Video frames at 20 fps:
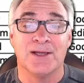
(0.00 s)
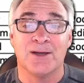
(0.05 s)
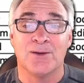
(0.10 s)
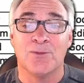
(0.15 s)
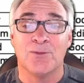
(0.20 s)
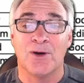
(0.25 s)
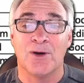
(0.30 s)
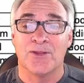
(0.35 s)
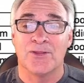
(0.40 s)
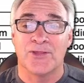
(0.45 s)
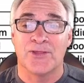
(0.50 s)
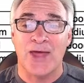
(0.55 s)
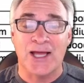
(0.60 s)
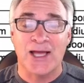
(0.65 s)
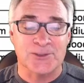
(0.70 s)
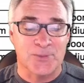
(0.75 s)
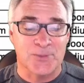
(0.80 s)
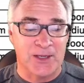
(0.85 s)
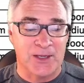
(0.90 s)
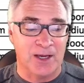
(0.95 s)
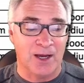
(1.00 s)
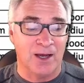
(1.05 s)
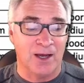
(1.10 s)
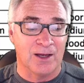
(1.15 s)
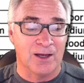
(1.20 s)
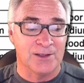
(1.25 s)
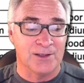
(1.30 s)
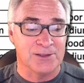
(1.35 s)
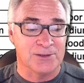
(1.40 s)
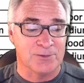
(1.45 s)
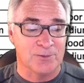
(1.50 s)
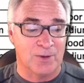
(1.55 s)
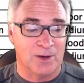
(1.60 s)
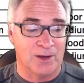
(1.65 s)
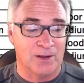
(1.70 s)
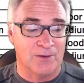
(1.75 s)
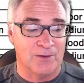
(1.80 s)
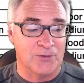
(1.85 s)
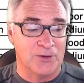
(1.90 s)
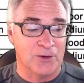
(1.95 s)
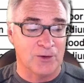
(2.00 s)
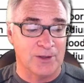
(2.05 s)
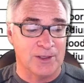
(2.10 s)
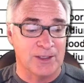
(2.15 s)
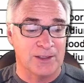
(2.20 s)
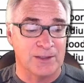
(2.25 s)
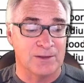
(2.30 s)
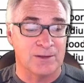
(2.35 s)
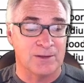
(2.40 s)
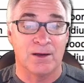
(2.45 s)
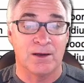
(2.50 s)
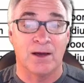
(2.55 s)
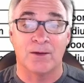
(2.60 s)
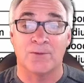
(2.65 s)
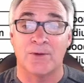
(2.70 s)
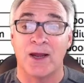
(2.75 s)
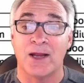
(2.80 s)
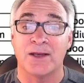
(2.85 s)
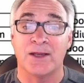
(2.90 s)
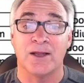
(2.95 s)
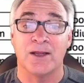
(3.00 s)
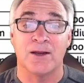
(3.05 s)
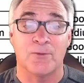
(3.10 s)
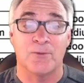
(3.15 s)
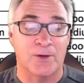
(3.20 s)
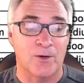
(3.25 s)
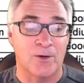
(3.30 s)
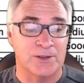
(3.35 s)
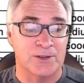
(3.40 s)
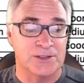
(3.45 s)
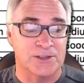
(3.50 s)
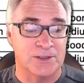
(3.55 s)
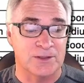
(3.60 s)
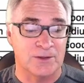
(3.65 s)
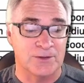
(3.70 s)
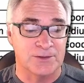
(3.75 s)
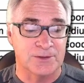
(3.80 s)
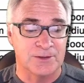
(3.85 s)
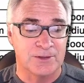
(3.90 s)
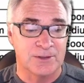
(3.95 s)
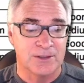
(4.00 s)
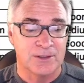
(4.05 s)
Well, that's because, well, if you look at right here, we go to silt.